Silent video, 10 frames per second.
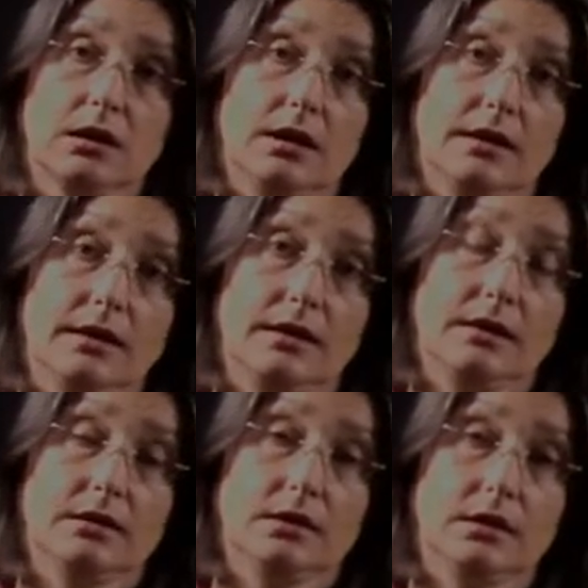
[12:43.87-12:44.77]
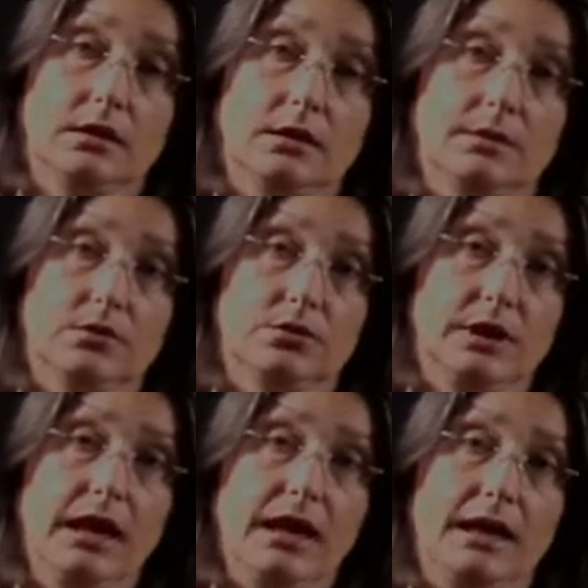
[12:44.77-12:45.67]
And
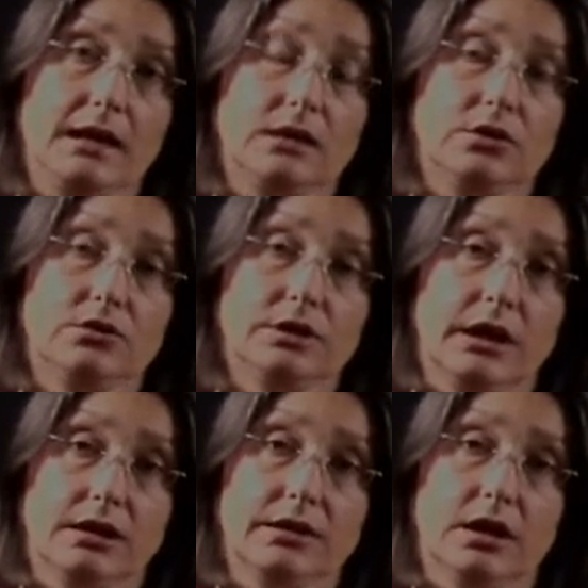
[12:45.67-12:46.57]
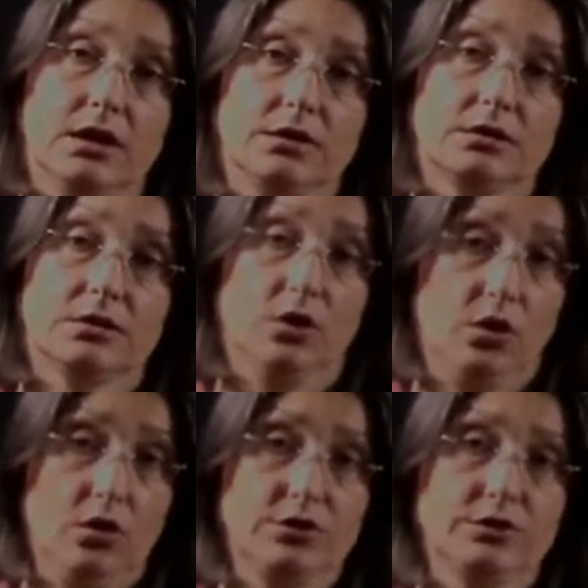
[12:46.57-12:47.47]
today,
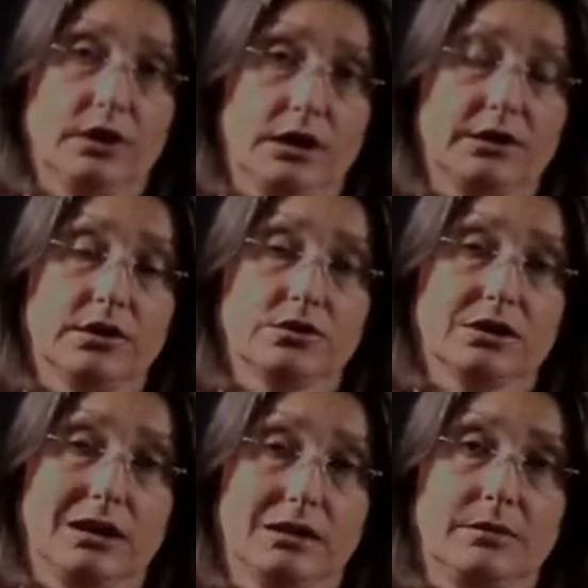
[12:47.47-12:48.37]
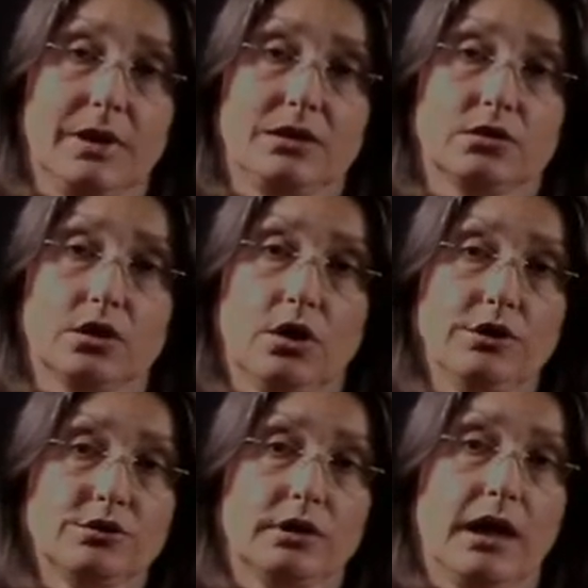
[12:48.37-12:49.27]
all eukaryotes carry
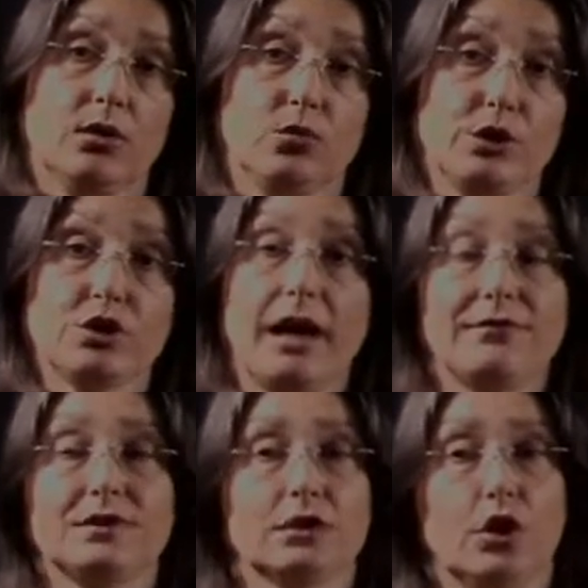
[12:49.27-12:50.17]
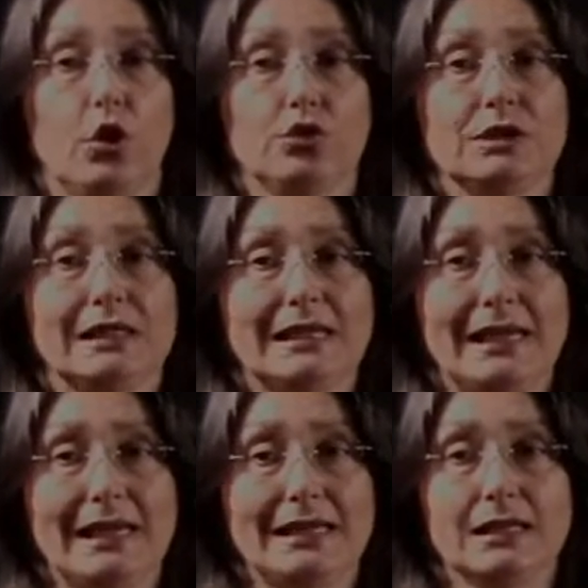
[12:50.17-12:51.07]
mitochondria, which have their own
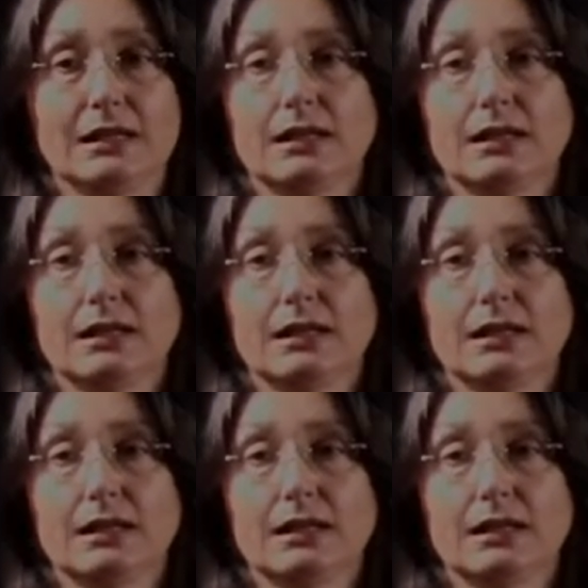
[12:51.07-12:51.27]
DNA